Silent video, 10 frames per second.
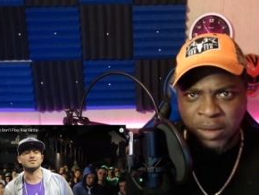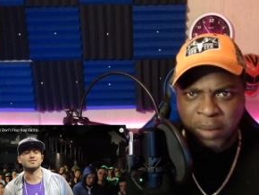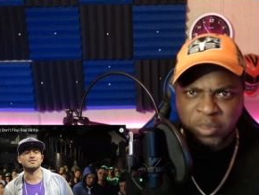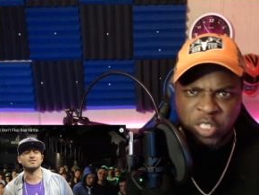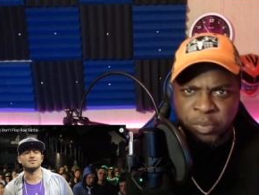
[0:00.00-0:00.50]

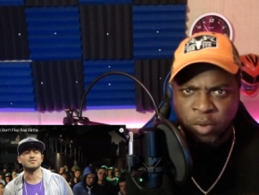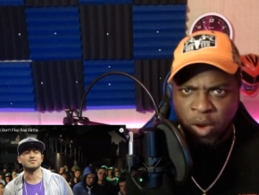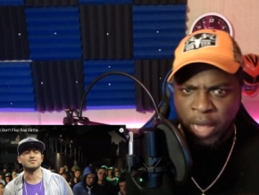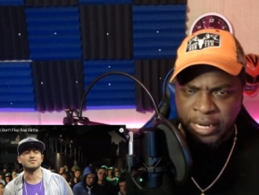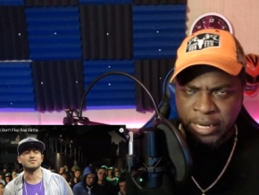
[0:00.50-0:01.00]
I'm just
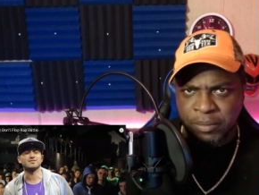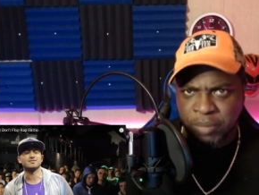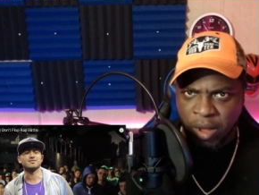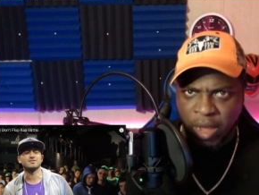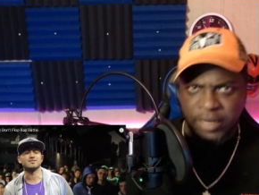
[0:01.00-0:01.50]
broadening,
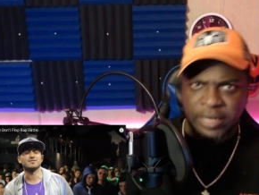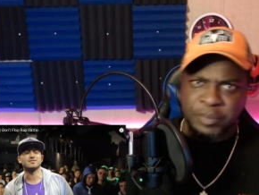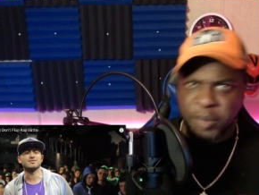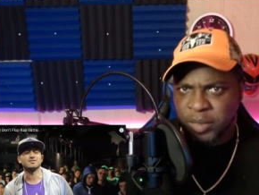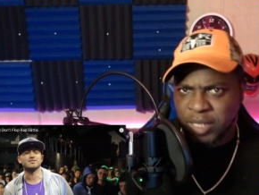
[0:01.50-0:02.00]
broadening.
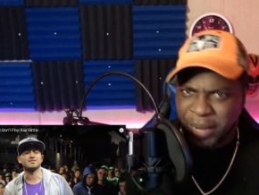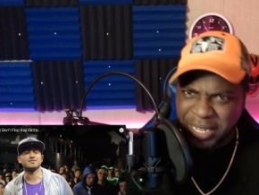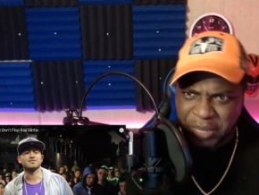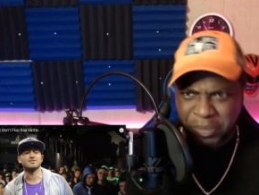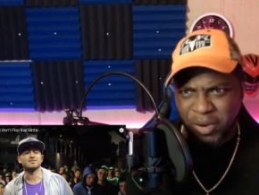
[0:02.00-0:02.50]
People tell me I
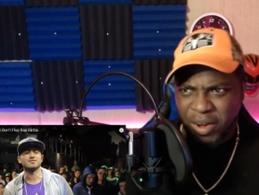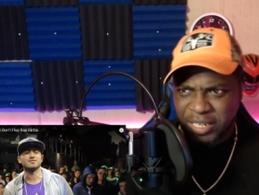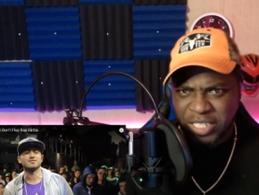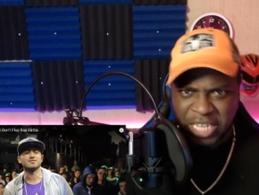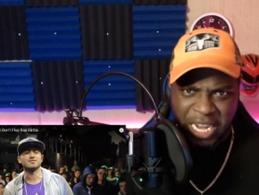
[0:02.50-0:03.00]
need to
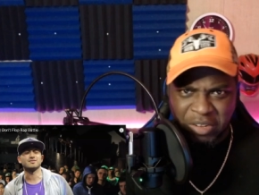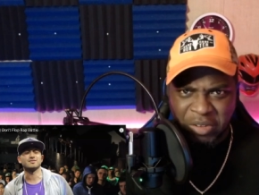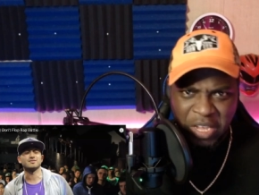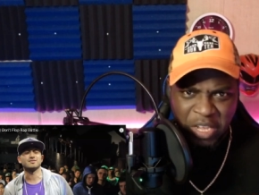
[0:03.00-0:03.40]
broaden the channel.